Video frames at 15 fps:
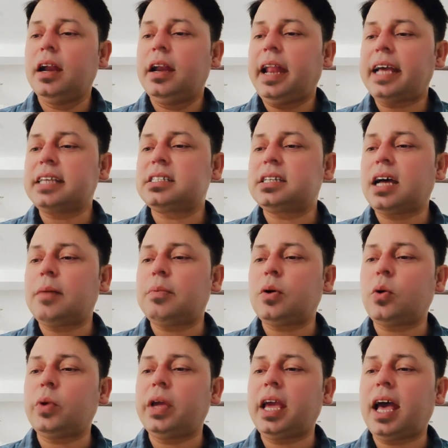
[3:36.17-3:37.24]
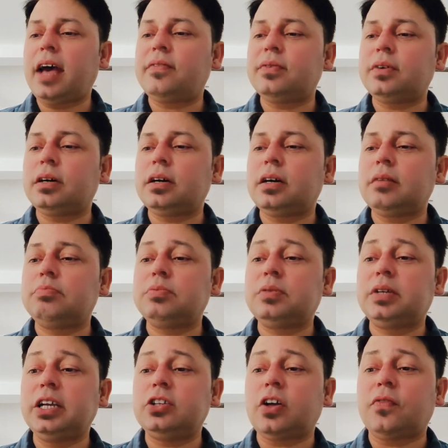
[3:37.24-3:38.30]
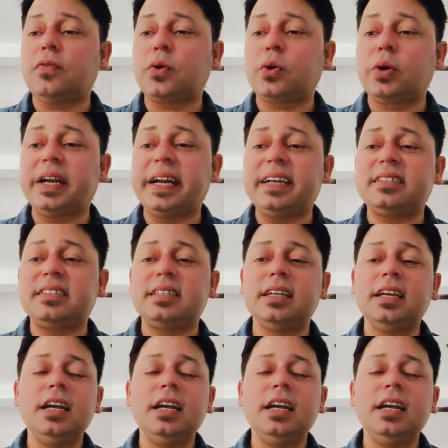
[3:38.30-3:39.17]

Next up we have teeth of rodents.